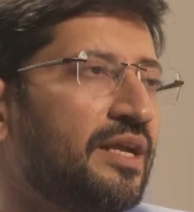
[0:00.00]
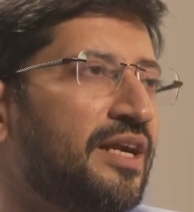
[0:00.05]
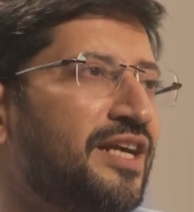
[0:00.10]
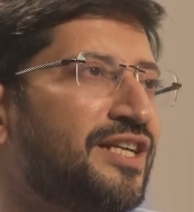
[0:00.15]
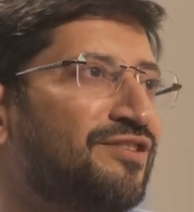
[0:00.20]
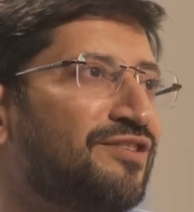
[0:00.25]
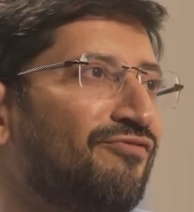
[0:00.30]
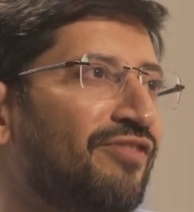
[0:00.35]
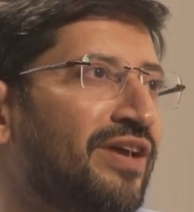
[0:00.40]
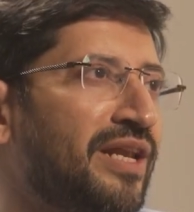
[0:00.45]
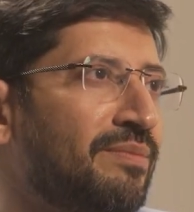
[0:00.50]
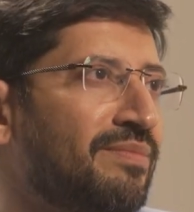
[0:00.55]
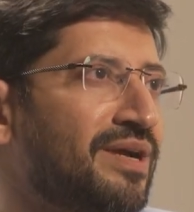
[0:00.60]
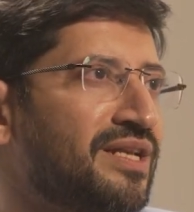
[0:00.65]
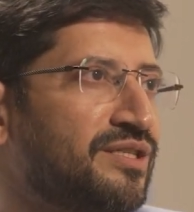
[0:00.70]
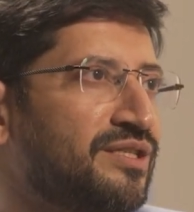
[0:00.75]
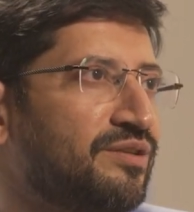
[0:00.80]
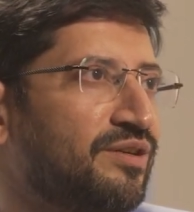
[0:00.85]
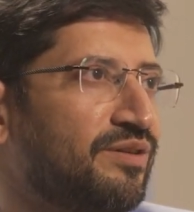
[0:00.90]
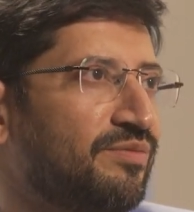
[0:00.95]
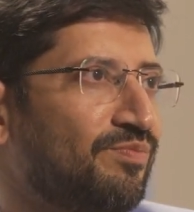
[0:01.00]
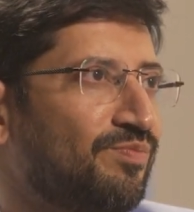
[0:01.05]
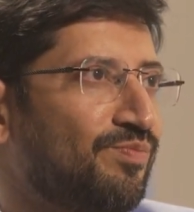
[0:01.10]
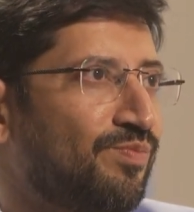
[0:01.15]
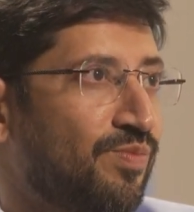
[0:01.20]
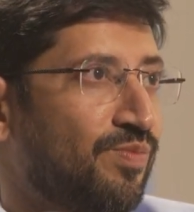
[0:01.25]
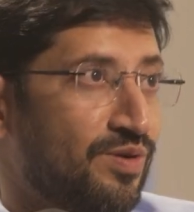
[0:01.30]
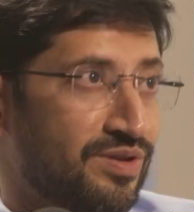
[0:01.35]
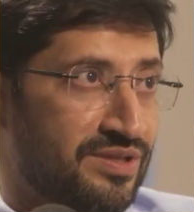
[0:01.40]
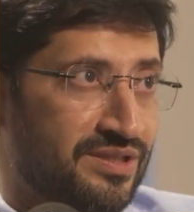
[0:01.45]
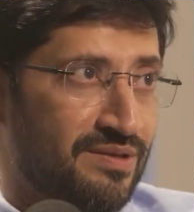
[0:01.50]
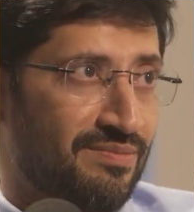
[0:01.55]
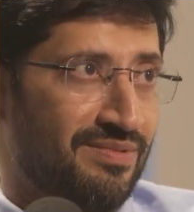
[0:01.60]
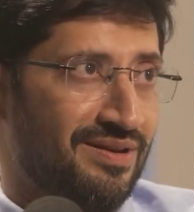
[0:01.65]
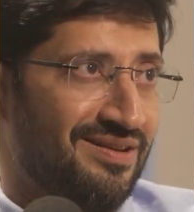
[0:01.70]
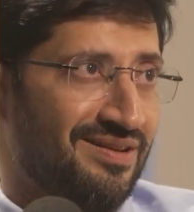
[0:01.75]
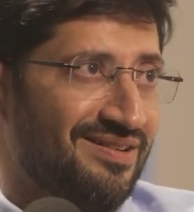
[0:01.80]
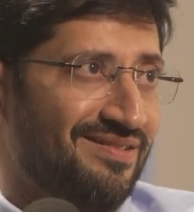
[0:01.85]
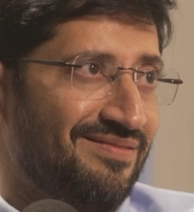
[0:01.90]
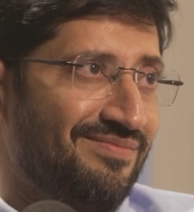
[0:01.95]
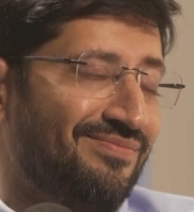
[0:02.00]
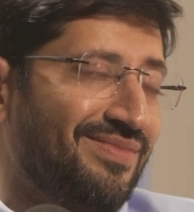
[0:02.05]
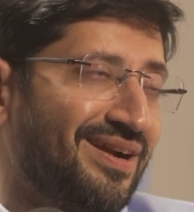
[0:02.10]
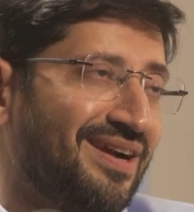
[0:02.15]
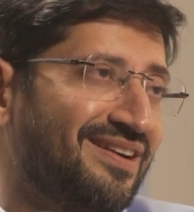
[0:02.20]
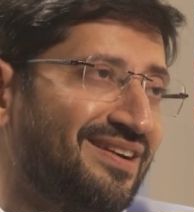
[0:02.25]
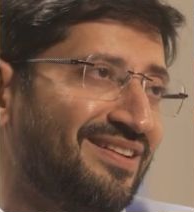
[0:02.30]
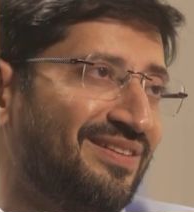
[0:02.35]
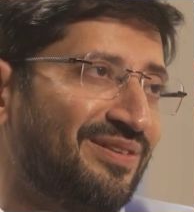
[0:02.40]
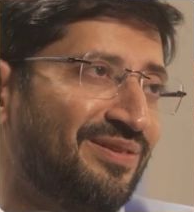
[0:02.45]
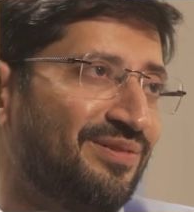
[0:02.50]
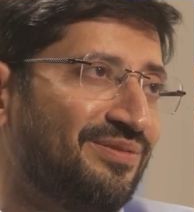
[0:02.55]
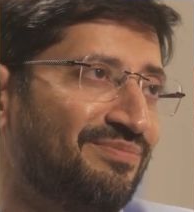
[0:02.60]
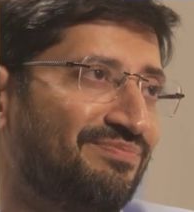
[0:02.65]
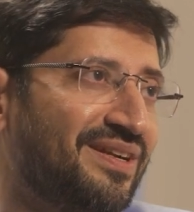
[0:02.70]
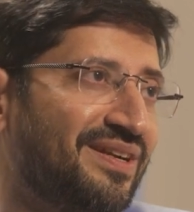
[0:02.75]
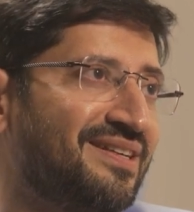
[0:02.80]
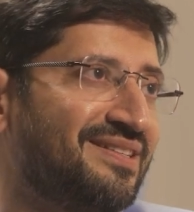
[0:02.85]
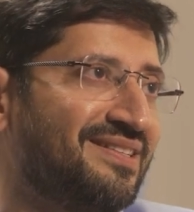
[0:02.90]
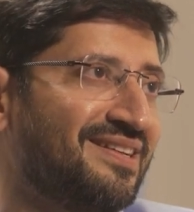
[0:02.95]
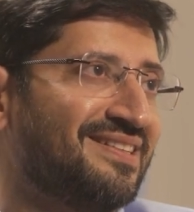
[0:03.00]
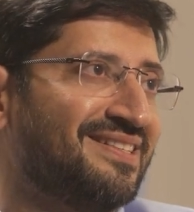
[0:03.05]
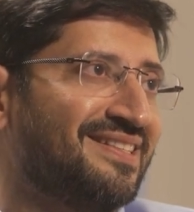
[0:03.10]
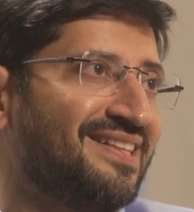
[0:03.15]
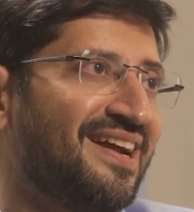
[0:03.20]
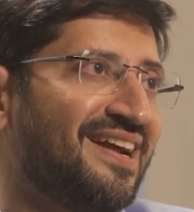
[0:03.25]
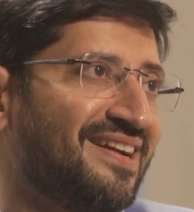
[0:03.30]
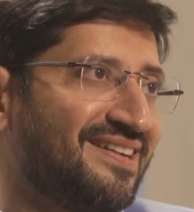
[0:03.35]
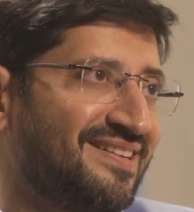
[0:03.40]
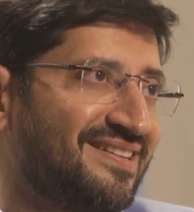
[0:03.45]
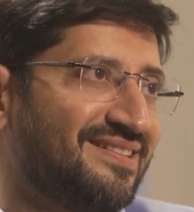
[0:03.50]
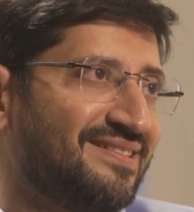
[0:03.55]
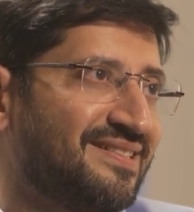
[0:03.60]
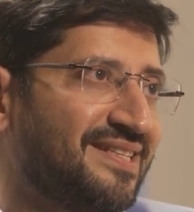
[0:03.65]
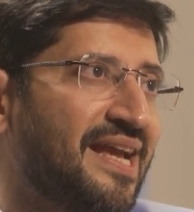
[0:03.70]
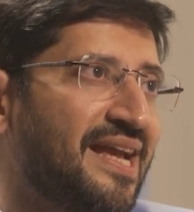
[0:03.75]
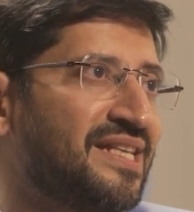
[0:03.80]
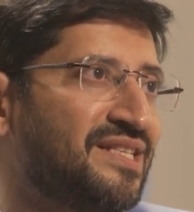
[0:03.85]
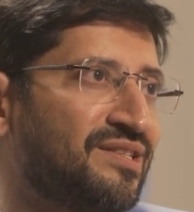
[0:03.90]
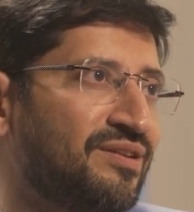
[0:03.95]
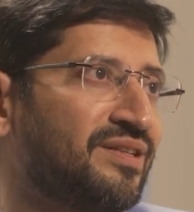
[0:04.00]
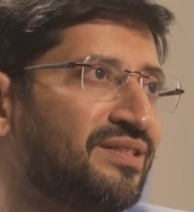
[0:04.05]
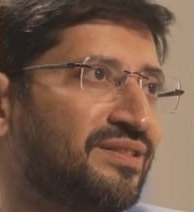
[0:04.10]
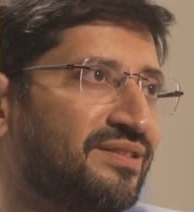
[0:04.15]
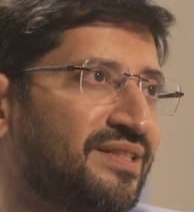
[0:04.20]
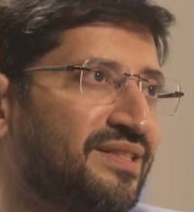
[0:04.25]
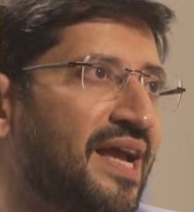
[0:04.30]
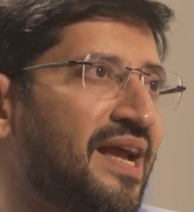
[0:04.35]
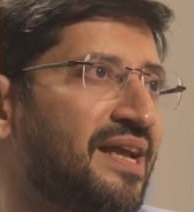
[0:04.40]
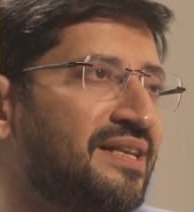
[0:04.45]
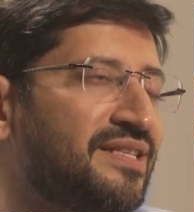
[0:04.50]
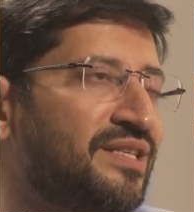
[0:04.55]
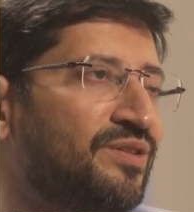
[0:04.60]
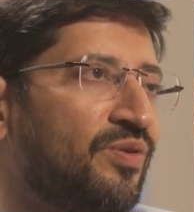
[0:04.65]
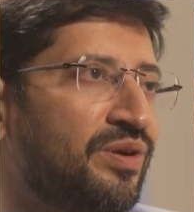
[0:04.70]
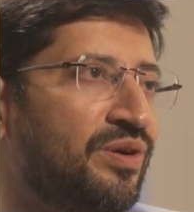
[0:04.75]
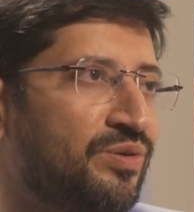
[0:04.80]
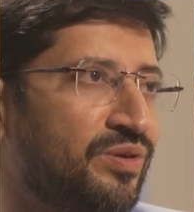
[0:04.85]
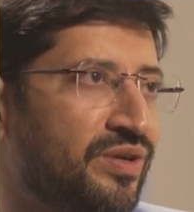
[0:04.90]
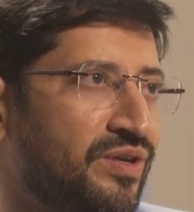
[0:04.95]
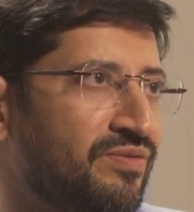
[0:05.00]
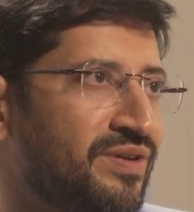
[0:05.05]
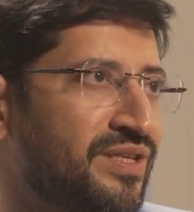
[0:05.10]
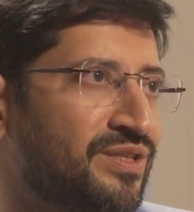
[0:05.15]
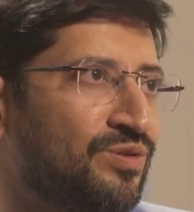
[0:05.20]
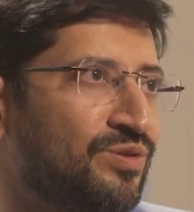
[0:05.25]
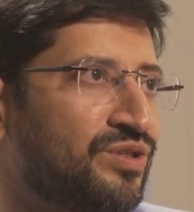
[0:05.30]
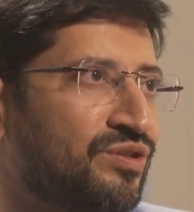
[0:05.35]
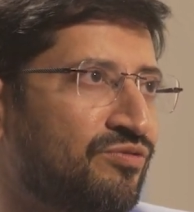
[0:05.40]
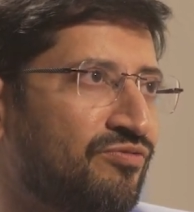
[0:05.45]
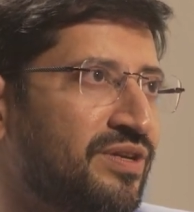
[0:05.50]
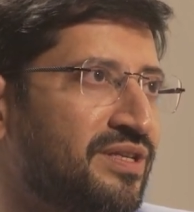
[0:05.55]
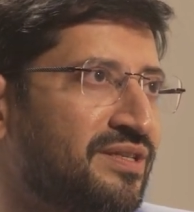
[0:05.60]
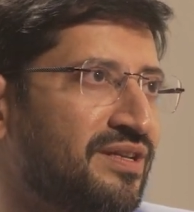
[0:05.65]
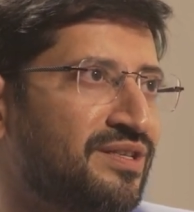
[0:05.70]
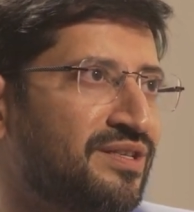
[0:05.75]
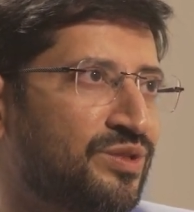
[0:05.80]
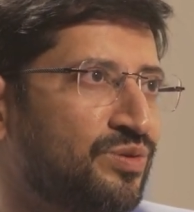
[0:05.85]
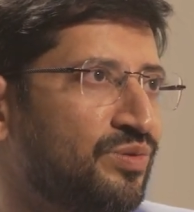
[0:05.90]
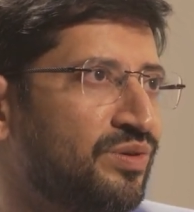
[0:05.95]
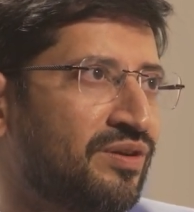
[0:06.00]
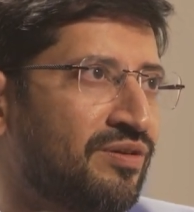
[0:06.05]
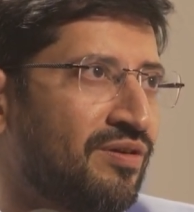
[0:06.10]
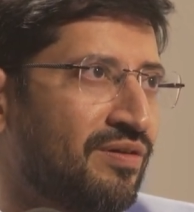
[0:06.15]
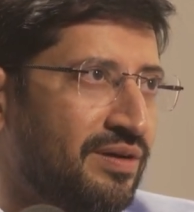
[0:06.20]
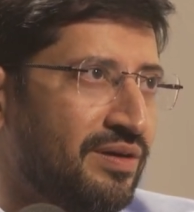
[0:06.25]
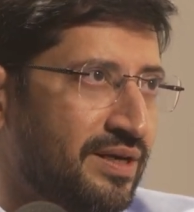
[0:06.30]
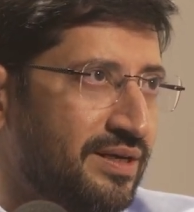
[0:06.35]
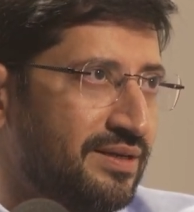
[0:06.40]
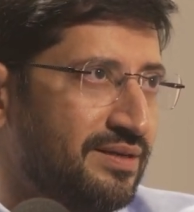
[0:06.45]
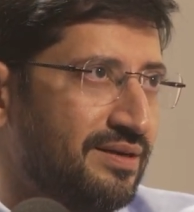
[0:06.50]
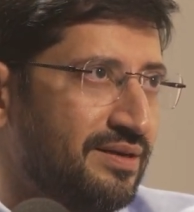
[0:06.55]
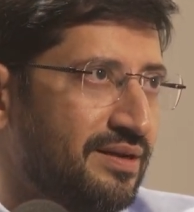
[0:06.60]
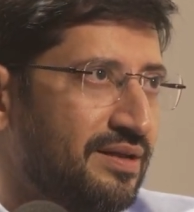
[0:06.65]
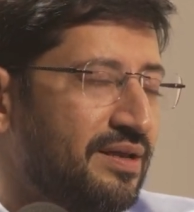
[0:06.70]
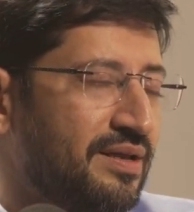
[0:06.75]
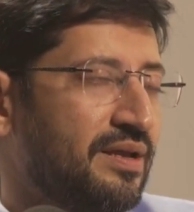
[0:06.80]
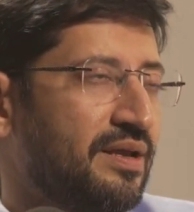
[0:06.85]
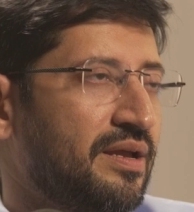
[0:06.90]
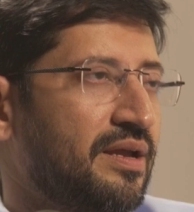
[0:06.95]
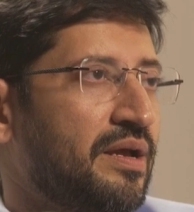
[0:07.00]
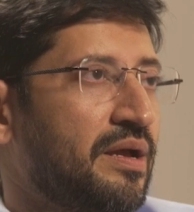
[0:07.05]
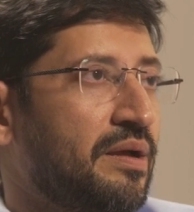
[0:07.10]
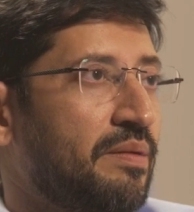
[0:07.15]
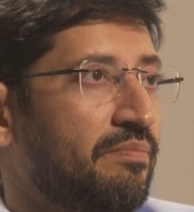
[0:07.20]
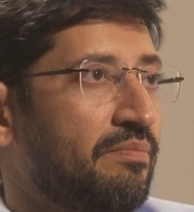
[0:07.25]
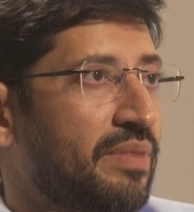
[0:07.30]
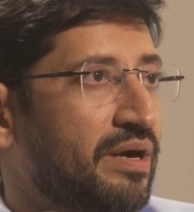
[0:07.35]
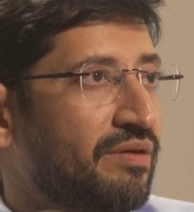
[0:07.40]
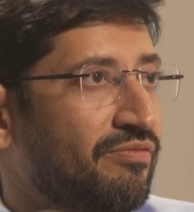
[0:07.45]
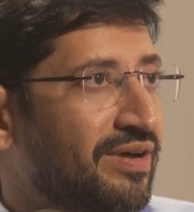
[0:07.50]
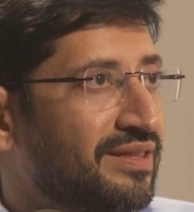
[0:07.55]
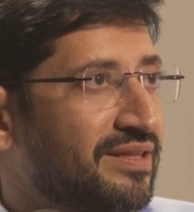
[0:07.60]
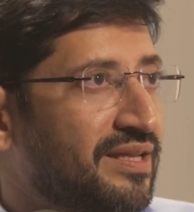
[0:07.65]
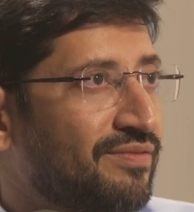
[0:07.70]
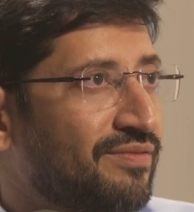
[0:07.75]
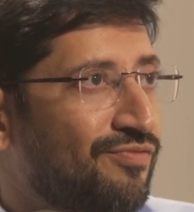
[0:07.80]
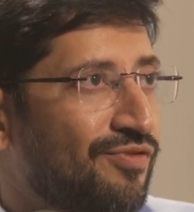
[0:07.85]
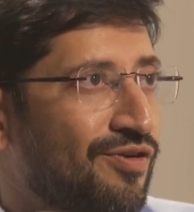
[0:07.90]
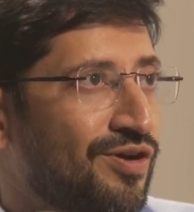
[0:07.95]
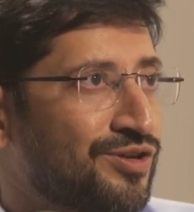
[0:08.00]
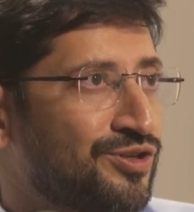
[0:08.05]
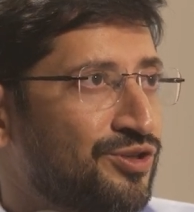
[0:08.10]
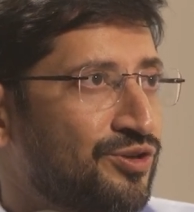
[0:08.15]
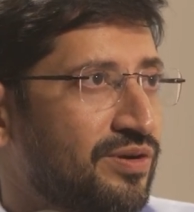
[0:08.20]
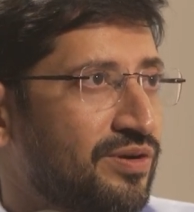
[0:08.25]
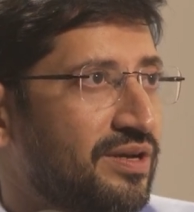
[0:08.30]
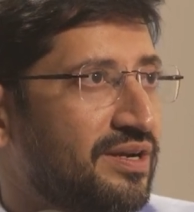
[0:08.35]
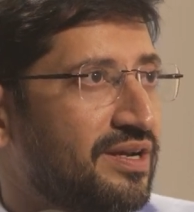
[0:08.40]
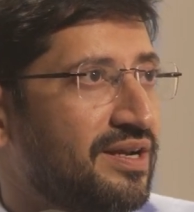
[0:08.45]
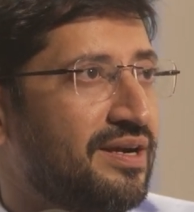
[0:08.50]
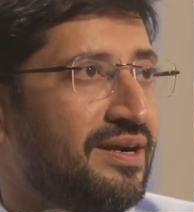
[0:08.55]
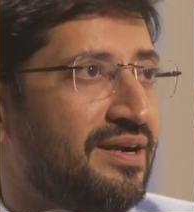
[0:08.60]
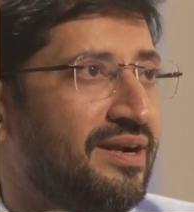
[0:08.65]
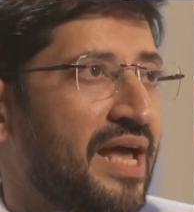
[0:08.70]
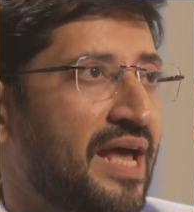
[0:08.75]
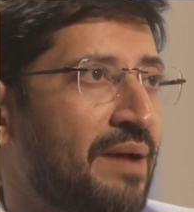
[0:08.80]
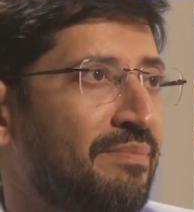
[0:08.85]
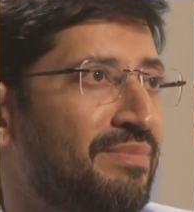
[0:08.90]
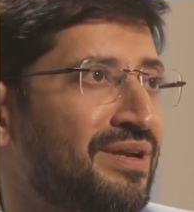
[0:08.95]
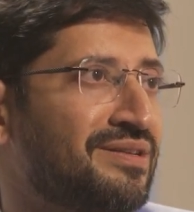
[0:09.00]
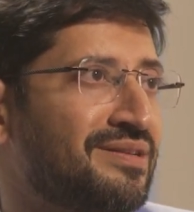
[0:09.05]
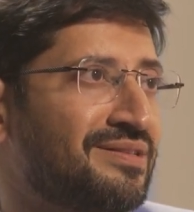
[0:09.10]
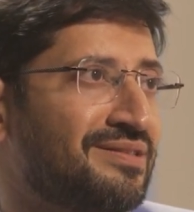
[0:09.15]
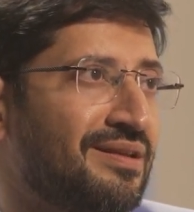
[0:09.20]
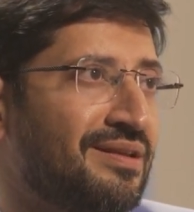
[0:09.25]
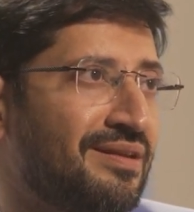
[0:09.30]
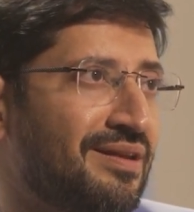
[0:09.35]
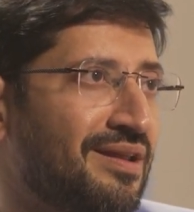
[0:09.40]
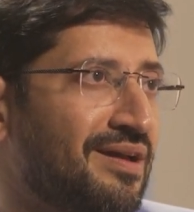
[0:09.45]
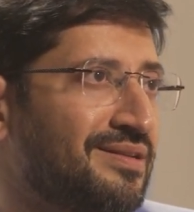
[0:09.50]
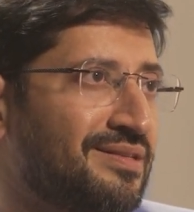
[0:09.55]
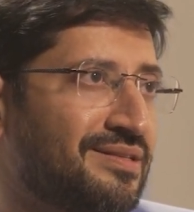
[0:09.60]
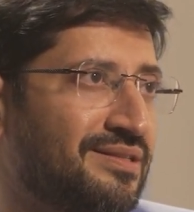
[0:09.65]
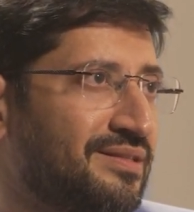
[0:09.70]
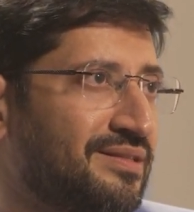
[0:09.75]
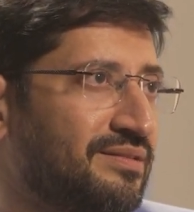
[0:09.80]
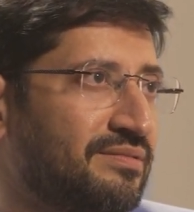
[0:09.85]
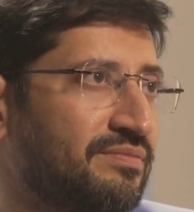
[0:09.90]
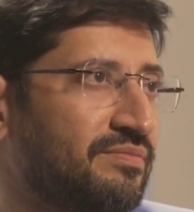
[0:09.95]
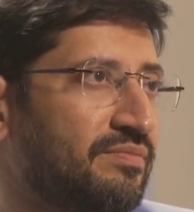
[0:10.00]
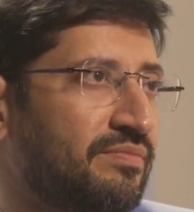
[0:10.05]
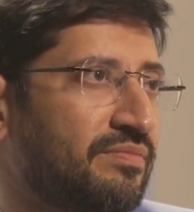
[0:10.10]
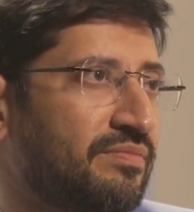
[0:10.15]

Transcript: it's very much possible, but it's just that science is going to give us those questions sooner or later. But one thing for sure, it damages the lungs